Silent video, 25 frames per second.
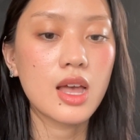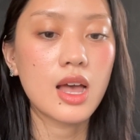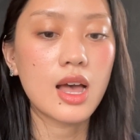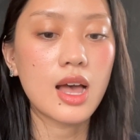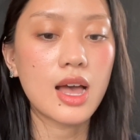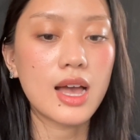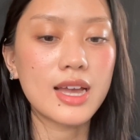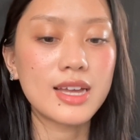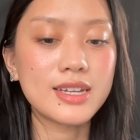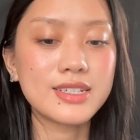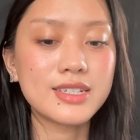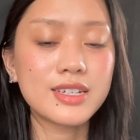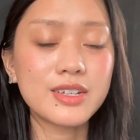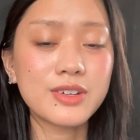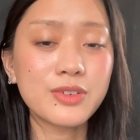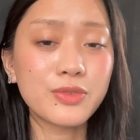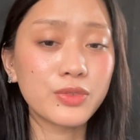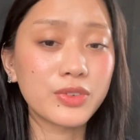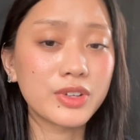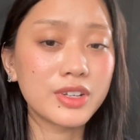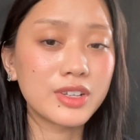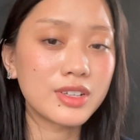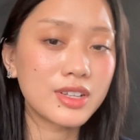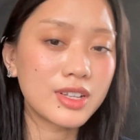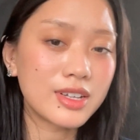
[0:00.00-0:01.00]
I didn't
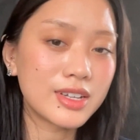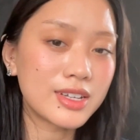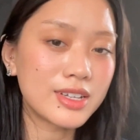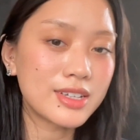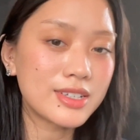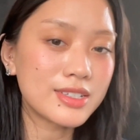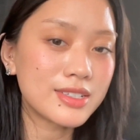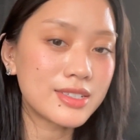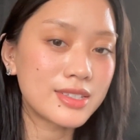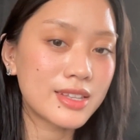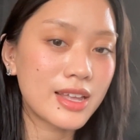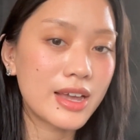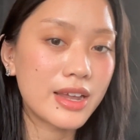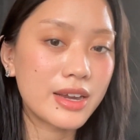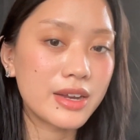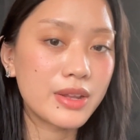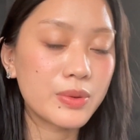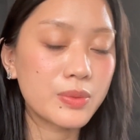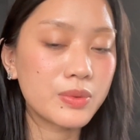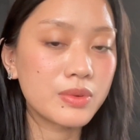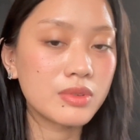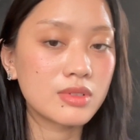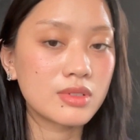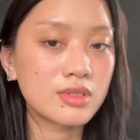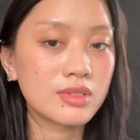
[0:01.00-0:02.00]
realize that it
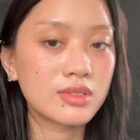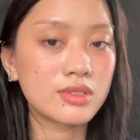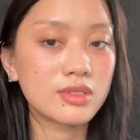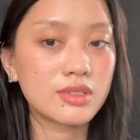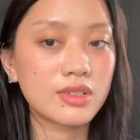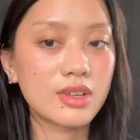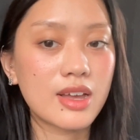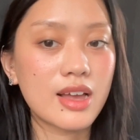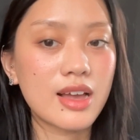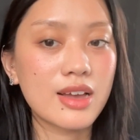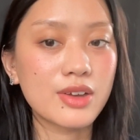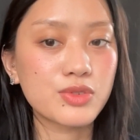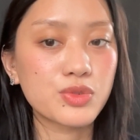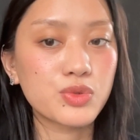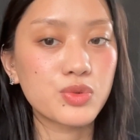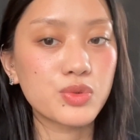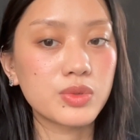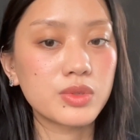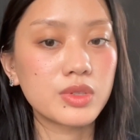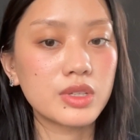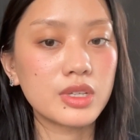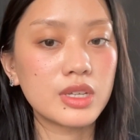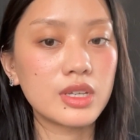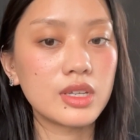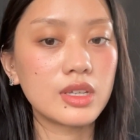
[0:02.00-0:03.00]
was
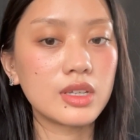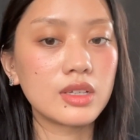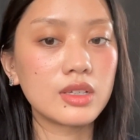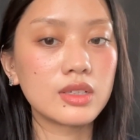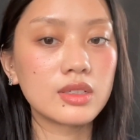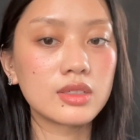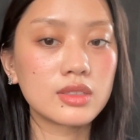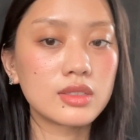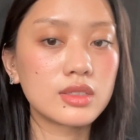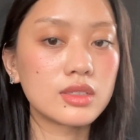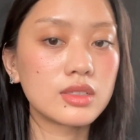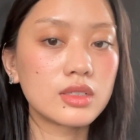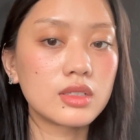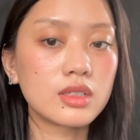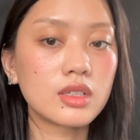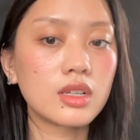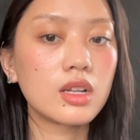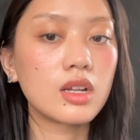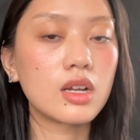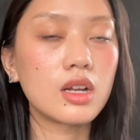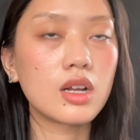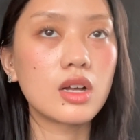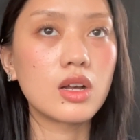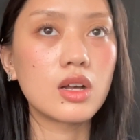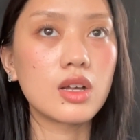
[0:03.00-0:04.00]
actually
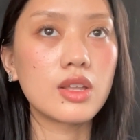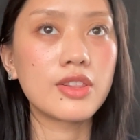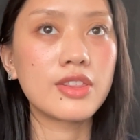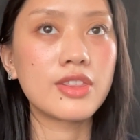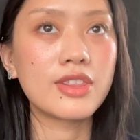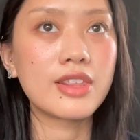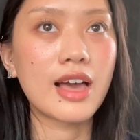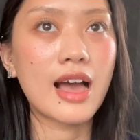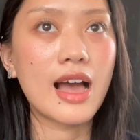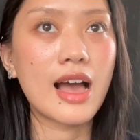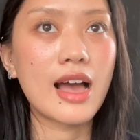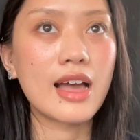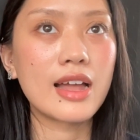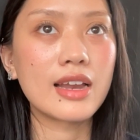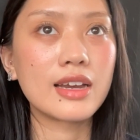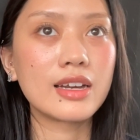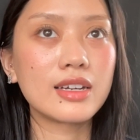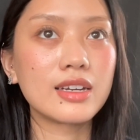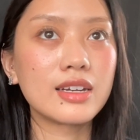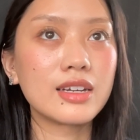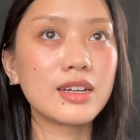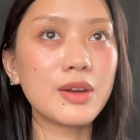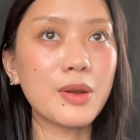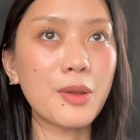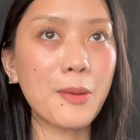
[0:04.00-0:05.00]
that
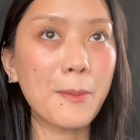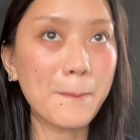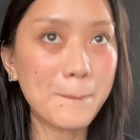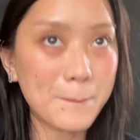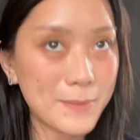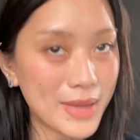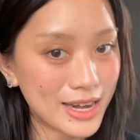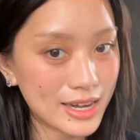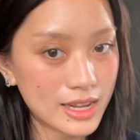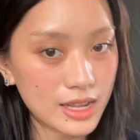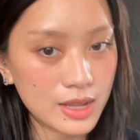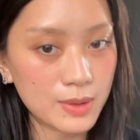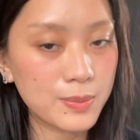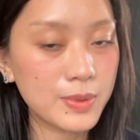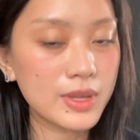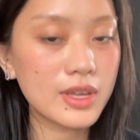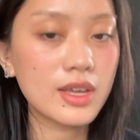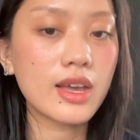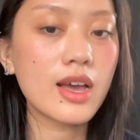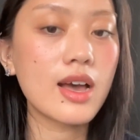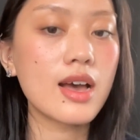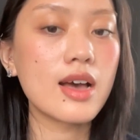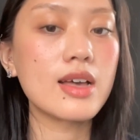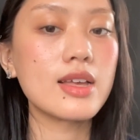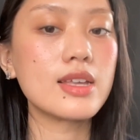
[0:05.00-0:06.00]
many
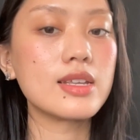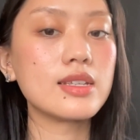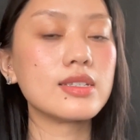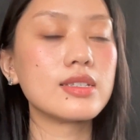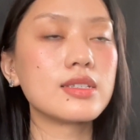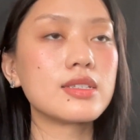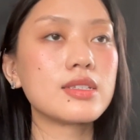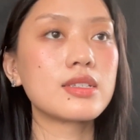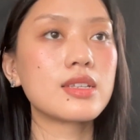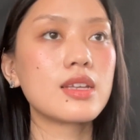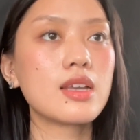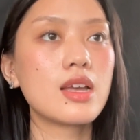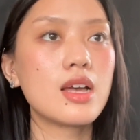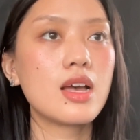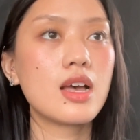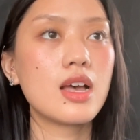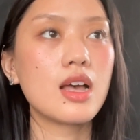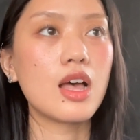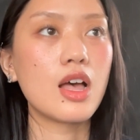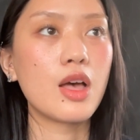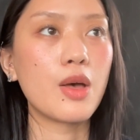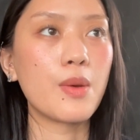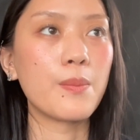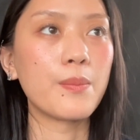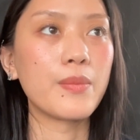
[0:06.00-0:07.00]
because
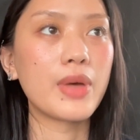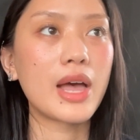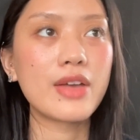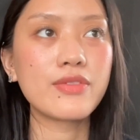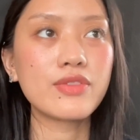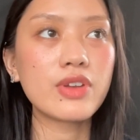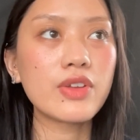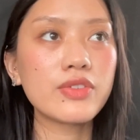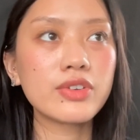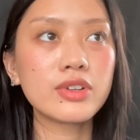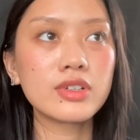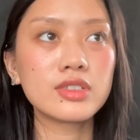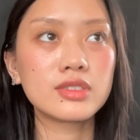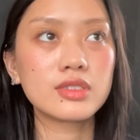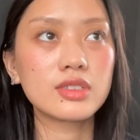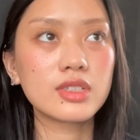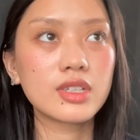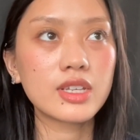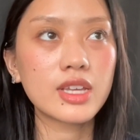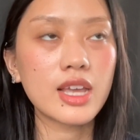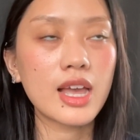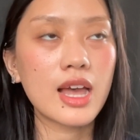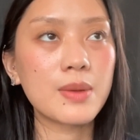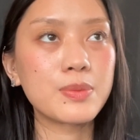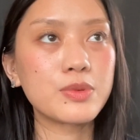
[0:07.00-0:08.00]
I've never
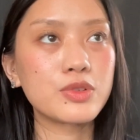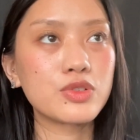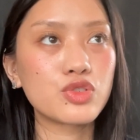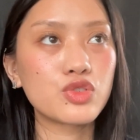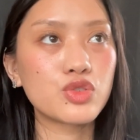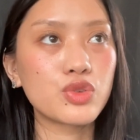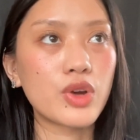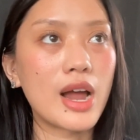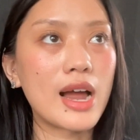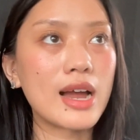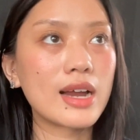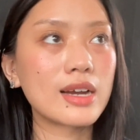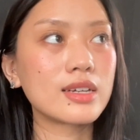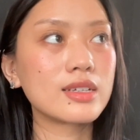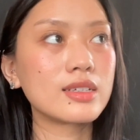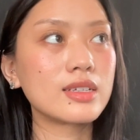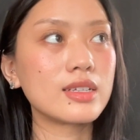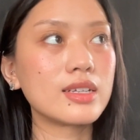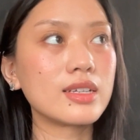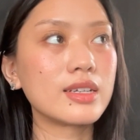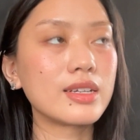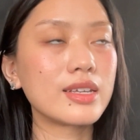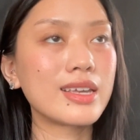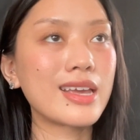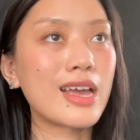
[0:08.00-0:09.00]
kept track
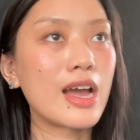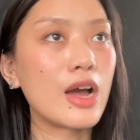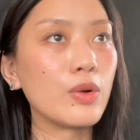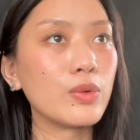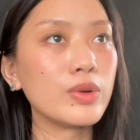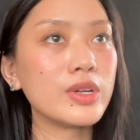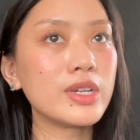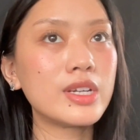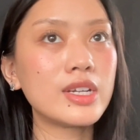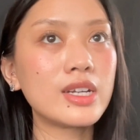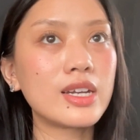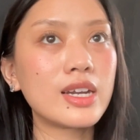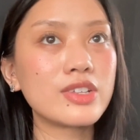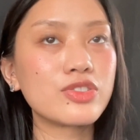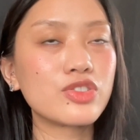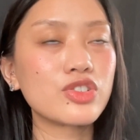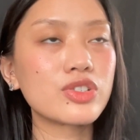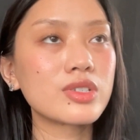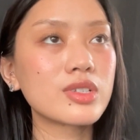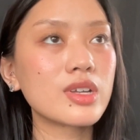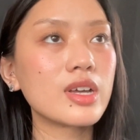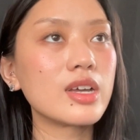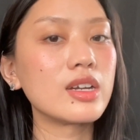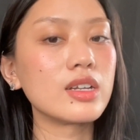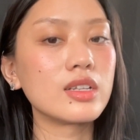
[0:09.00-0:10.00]
and counted it. I
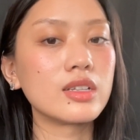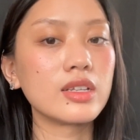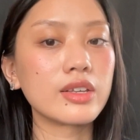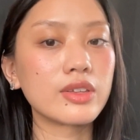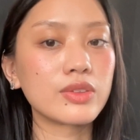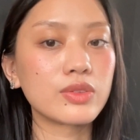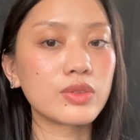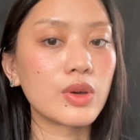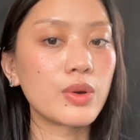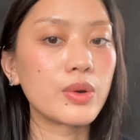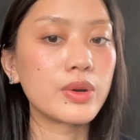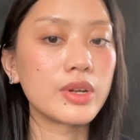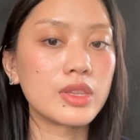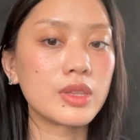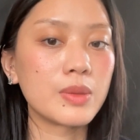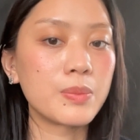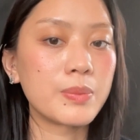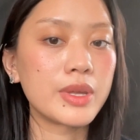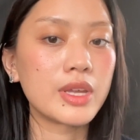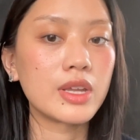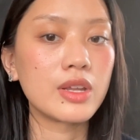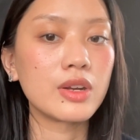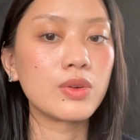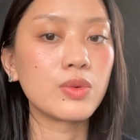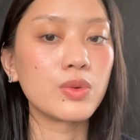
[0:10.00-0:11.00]
just kind of throw it in the
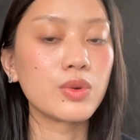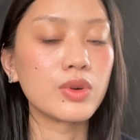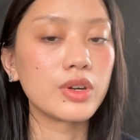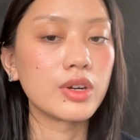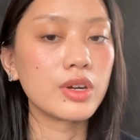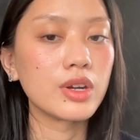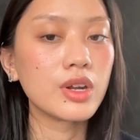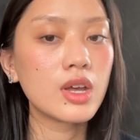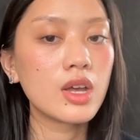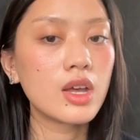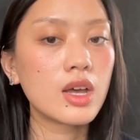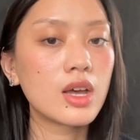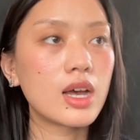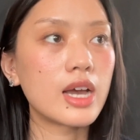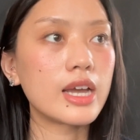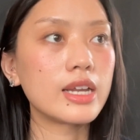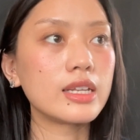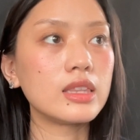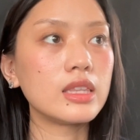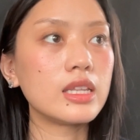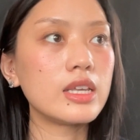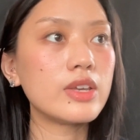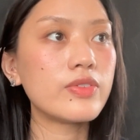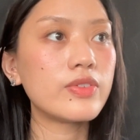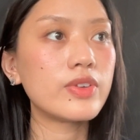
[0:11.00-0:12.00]
bin, or I'd
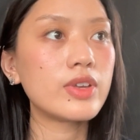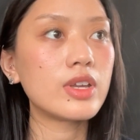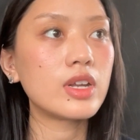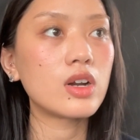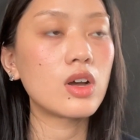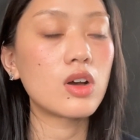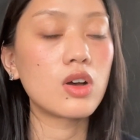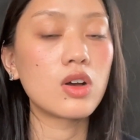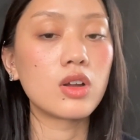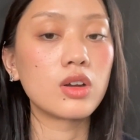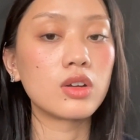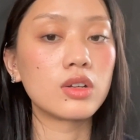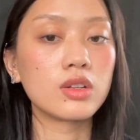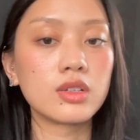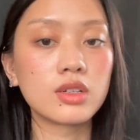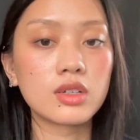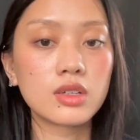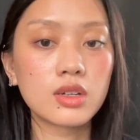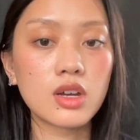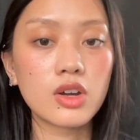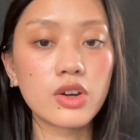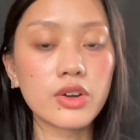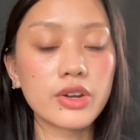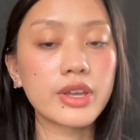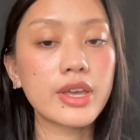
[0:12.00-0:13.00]
leave it on
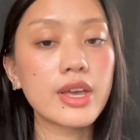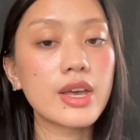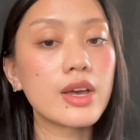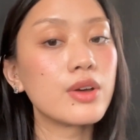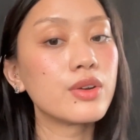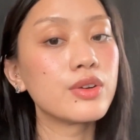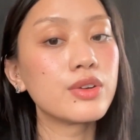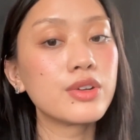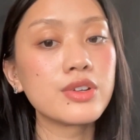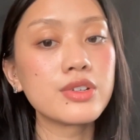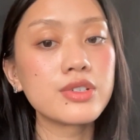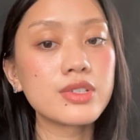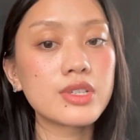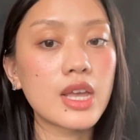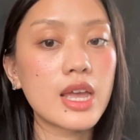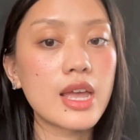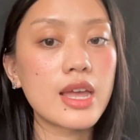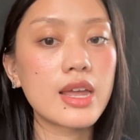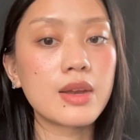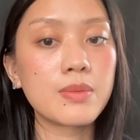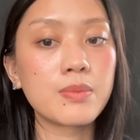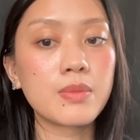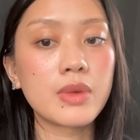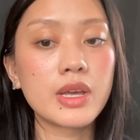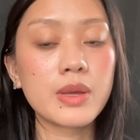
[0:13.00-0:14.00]
our counters
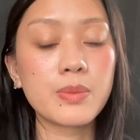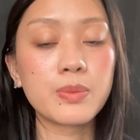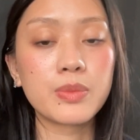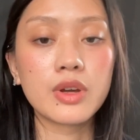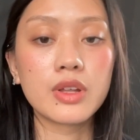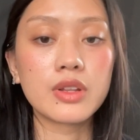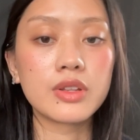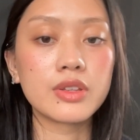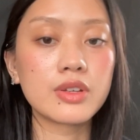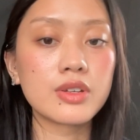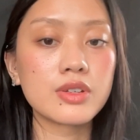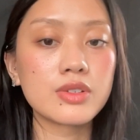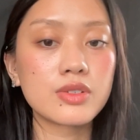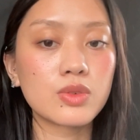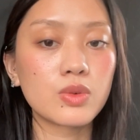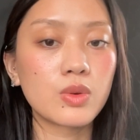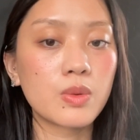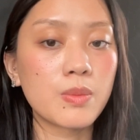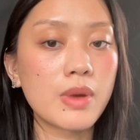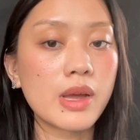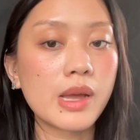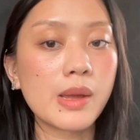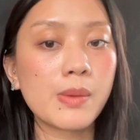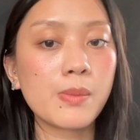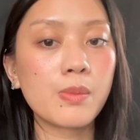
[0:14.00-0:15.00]
and my brothers or
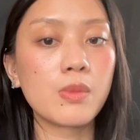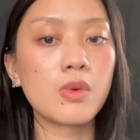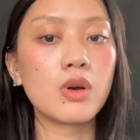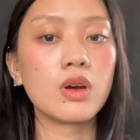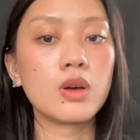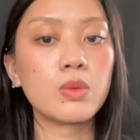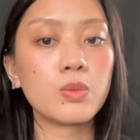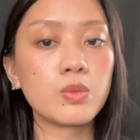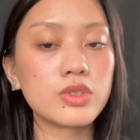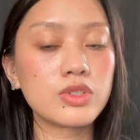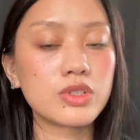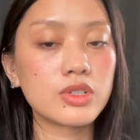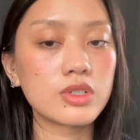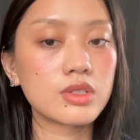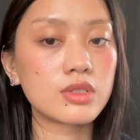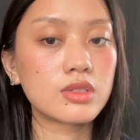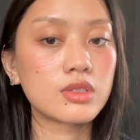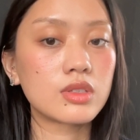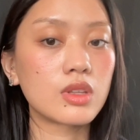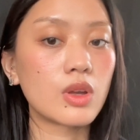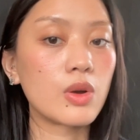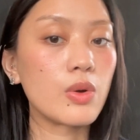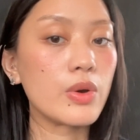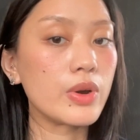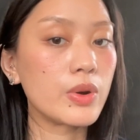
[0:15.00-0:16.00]
my mom would just
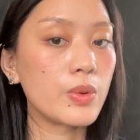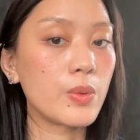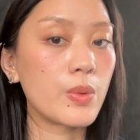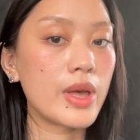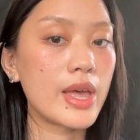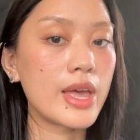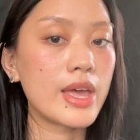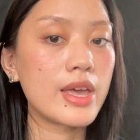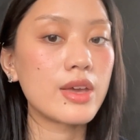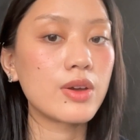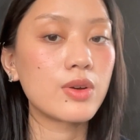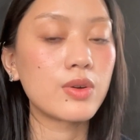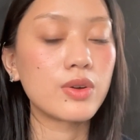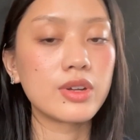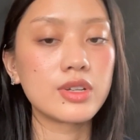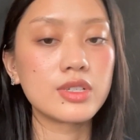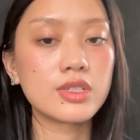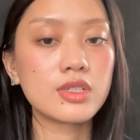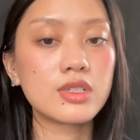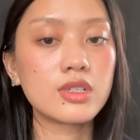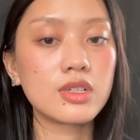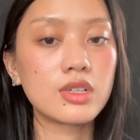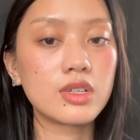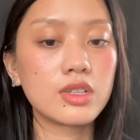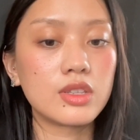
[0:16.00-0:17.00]
throw it away or
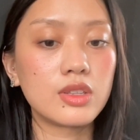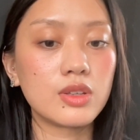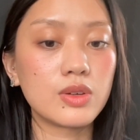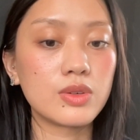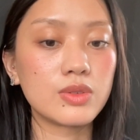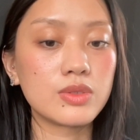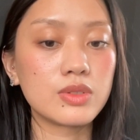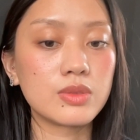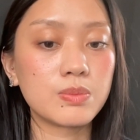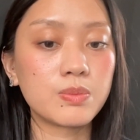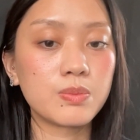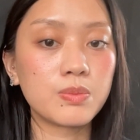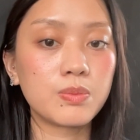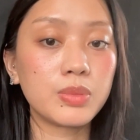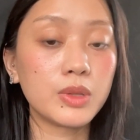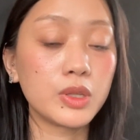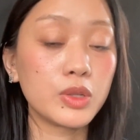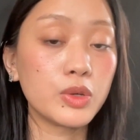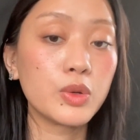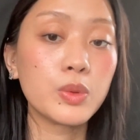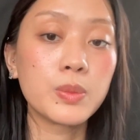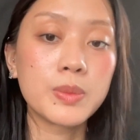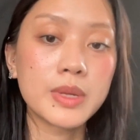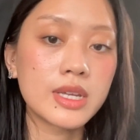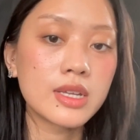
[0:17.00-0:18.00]
into those
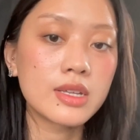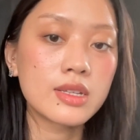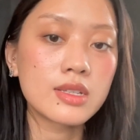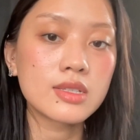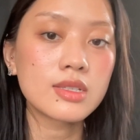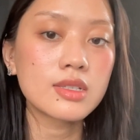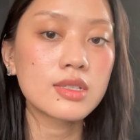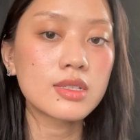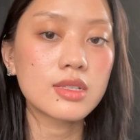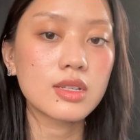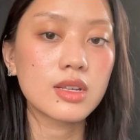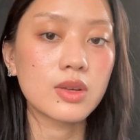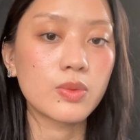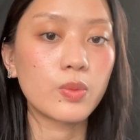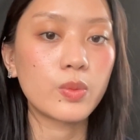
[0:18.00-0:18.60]
blue bins.